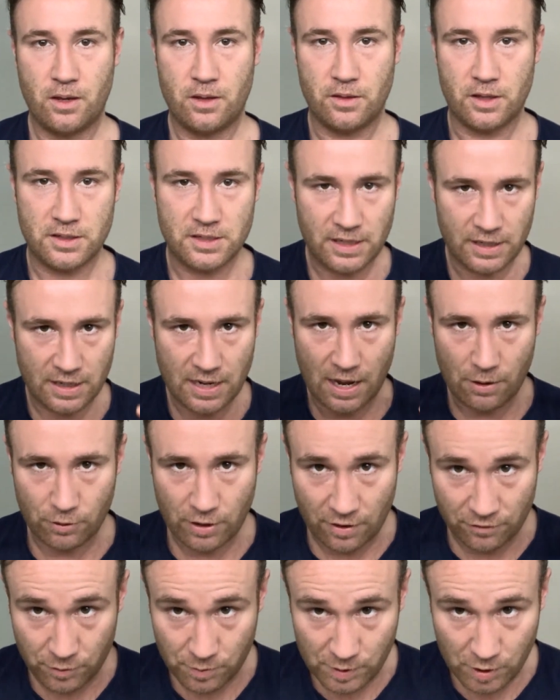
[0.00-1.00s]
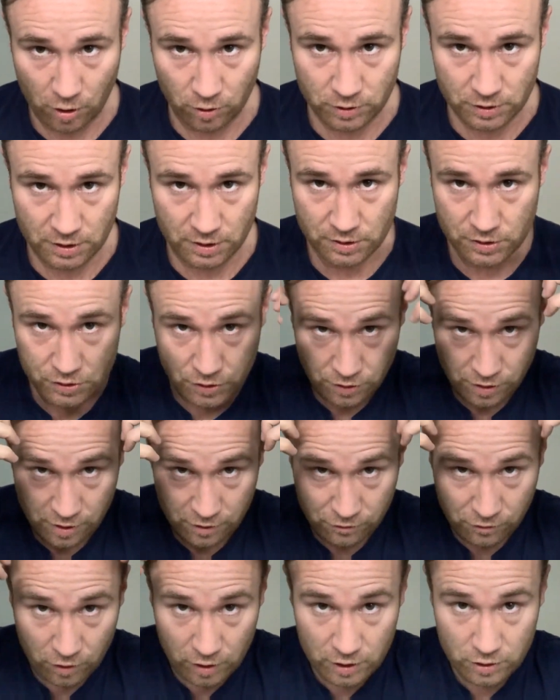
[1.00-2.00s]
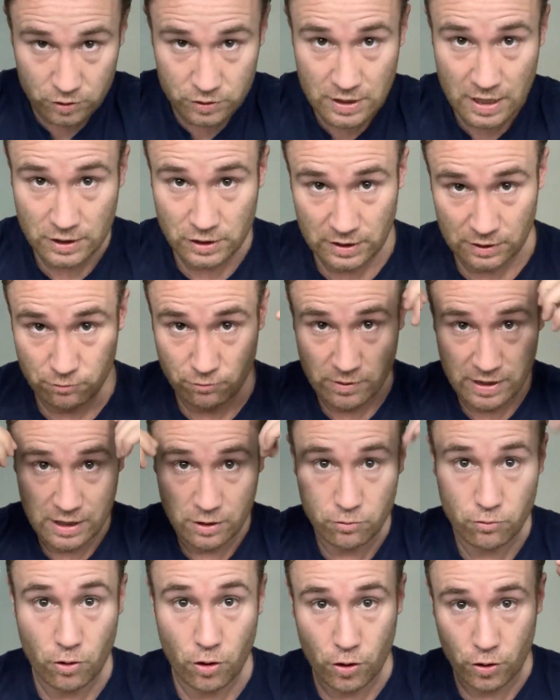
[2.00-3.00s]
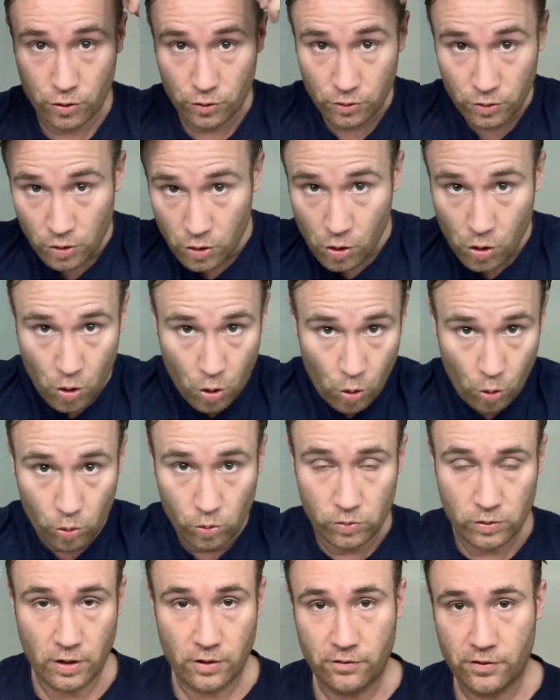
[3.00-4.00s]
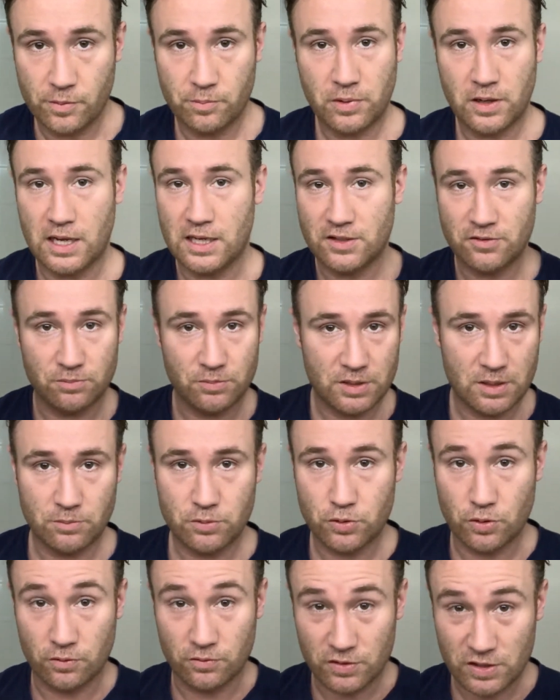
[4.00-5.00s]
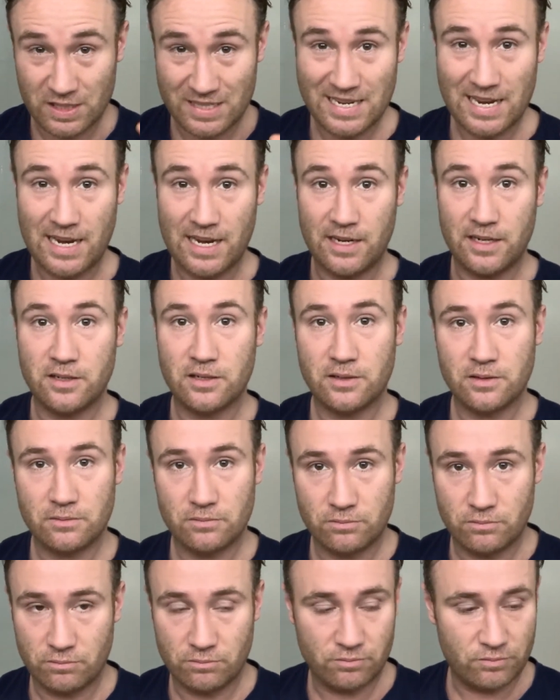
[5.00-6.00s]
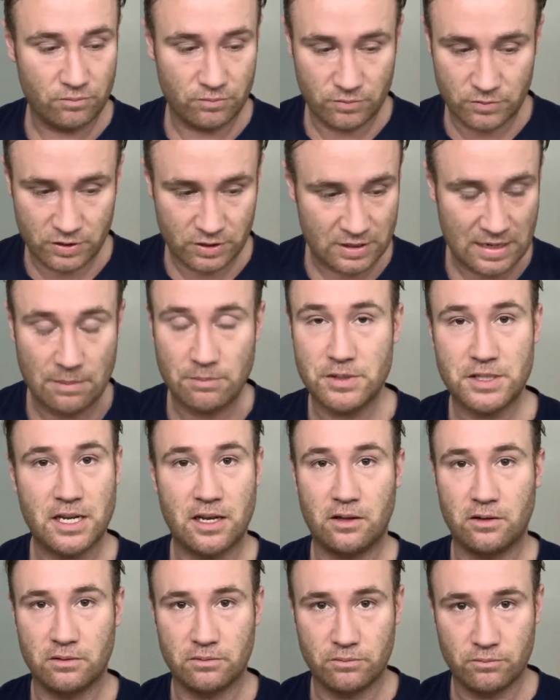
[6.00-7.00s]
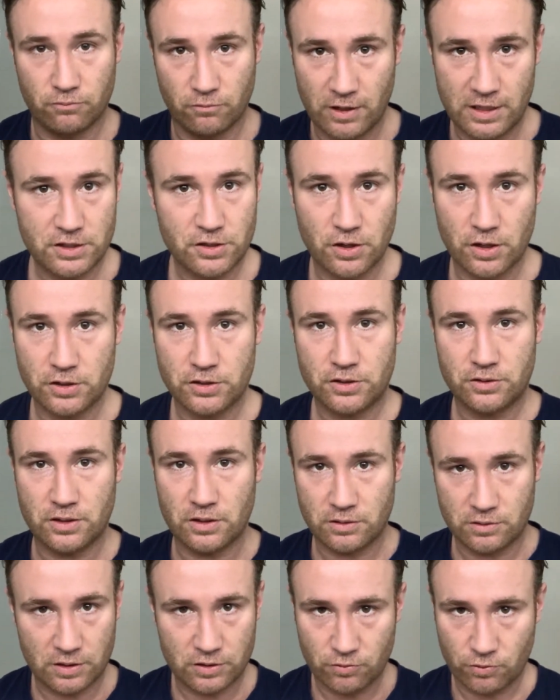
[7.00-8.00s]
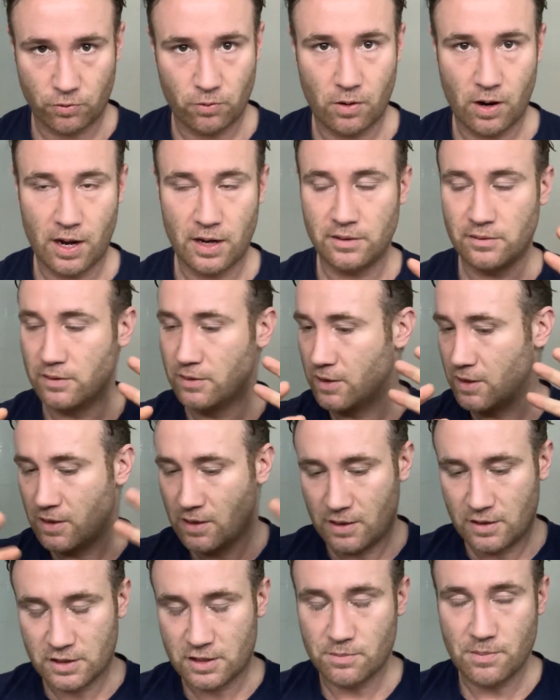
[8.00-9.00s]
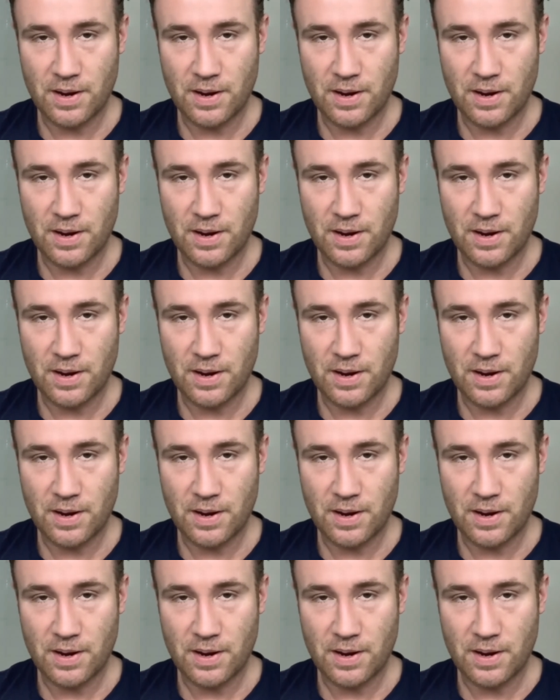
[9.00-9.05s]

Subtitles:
The DNA would have to be altered so that the follicles actually regrow all over the place from some sort of seed stem cell research that is required to